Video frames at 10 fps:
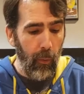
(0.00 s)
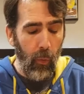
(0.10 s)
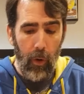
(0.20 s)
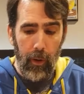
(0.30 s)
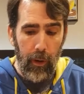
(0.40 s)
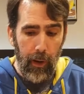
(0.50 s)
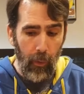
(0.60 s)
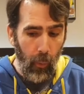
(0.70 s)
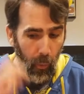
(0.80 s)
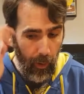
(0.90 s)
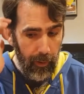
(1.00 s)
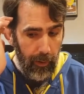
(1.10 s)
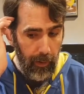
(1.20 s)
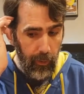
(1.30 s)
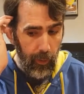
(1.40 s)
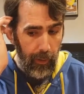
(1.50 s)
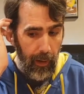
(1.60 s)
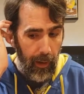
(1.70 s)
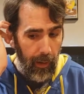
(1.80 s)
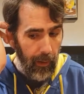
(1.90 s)
1 and a white, and you
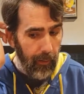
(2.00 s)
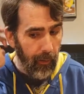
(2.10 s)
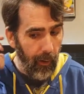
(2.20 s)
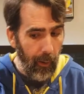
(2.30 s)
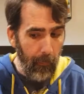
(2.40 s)
can add